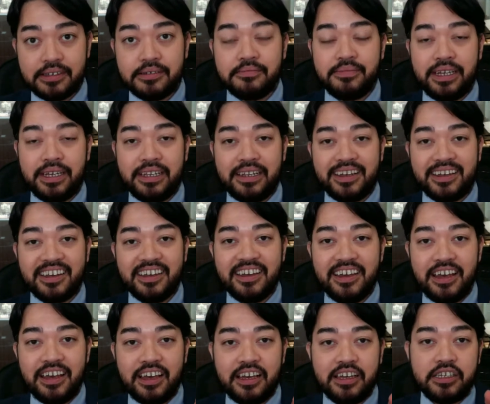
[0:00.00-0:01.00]
meaning
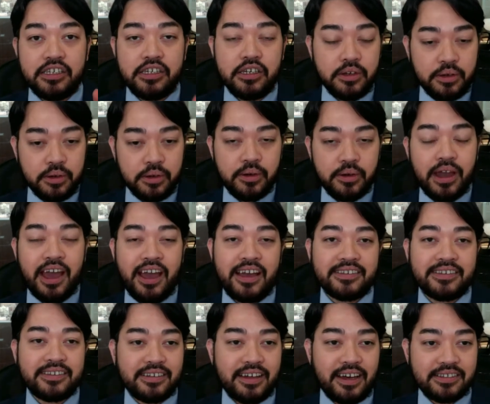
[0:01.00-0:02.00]
you as
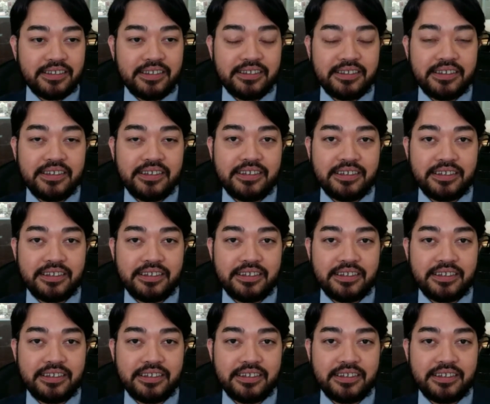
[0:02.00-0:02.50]
a non-citizen,